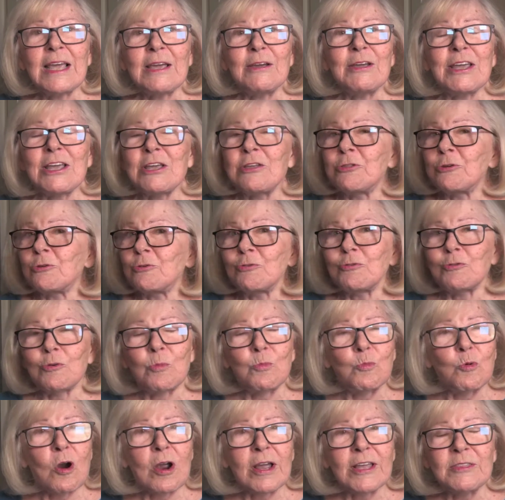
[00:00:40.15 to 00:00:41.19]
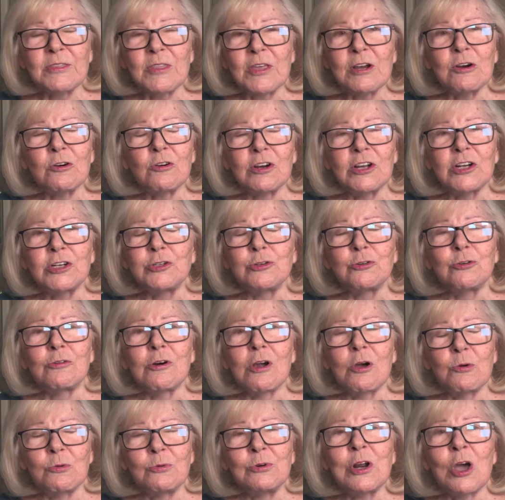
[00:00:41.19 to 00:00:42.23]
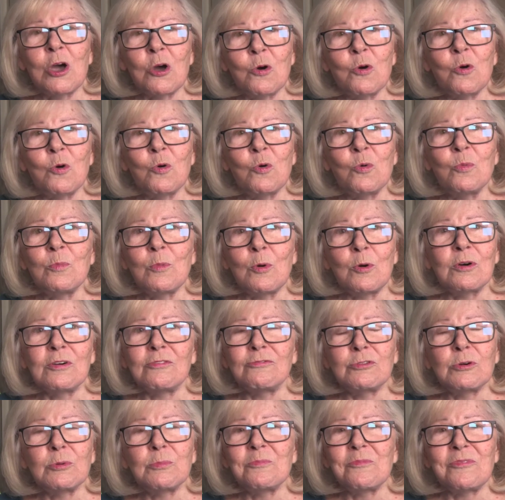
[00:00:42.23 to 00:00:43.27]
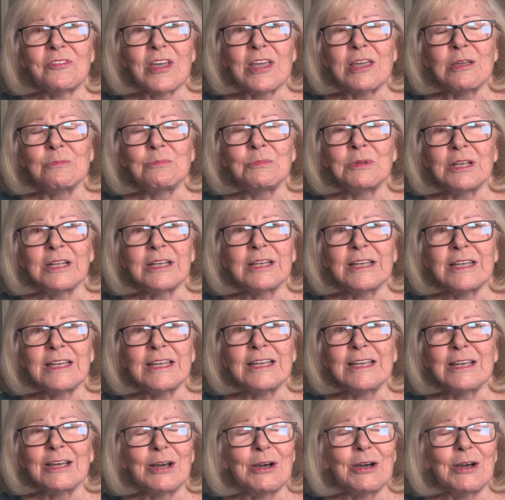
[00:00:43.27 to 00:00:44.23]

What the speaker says: either from right there in your own home or from family